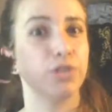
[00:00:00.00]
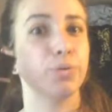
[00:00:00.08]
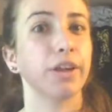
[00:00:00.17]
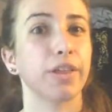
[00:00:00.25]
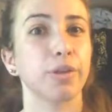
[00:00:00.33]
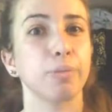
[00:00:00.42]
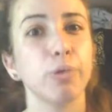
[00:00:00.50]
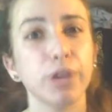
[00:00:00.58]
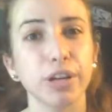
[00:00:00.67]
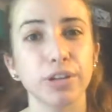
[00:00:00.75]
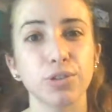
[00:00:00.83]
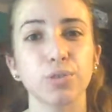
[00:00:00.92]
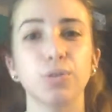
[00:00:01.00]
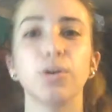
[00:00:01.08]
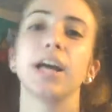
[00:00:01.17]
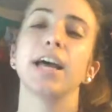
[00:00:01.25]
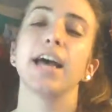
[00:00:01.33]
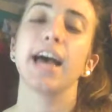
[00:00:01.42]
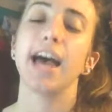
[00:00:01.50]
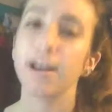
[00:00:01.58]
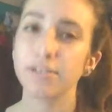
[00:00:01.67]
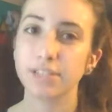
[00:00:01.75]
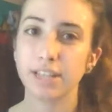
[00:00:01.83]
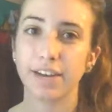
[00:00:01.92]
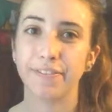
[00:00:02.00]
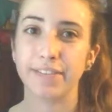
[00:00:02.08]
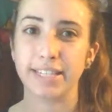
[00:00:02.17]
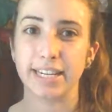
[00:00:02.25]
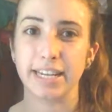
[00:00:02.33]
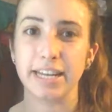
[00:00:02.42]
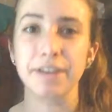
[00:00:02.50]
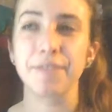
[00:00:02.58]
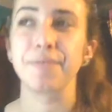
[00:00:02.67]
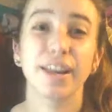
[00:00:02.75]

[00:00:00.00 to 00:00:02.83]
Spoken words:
to another boarding school outside of the city.